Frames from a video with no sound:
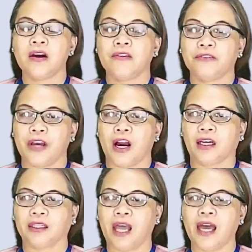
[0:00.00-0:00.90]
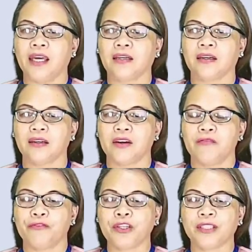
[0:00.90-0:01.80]
React like
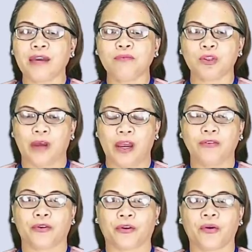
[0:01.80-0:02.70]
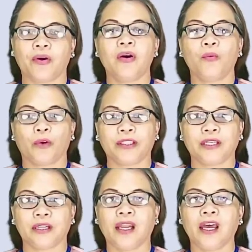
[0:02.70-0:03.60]
for type 2 error, where
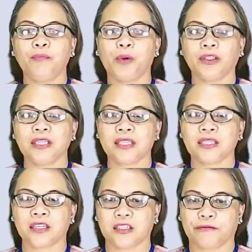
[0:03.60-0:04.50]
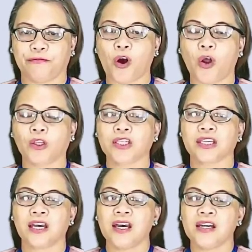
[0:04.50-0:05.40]
the null hypothesis is false,
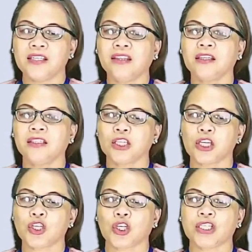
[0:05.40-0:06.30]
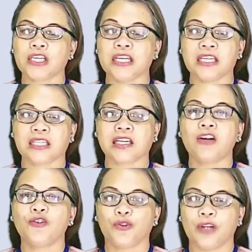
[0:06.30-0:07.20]
yet the decision is
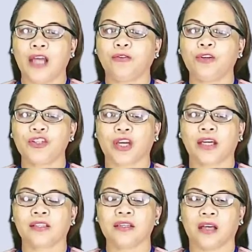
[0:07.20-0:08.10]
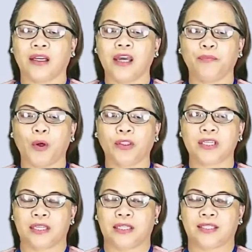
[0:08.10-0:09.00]
do not reject the null
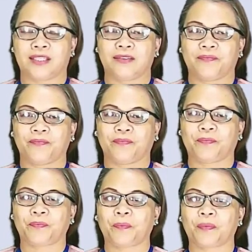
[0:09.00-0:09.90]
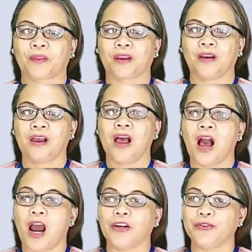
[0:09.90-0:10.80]
hypothesis.
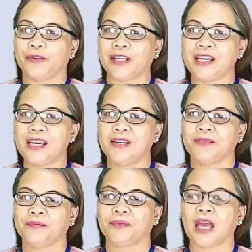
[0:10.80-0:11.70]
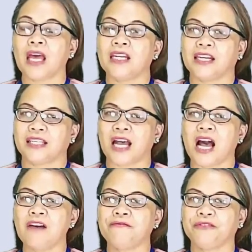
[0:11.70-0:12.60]
Are you ready? Let us
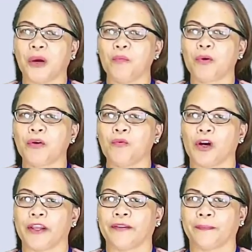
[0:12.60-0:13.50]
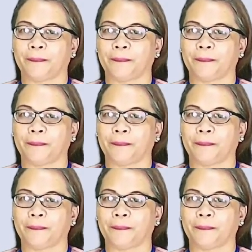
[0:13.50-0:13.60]
have number 1.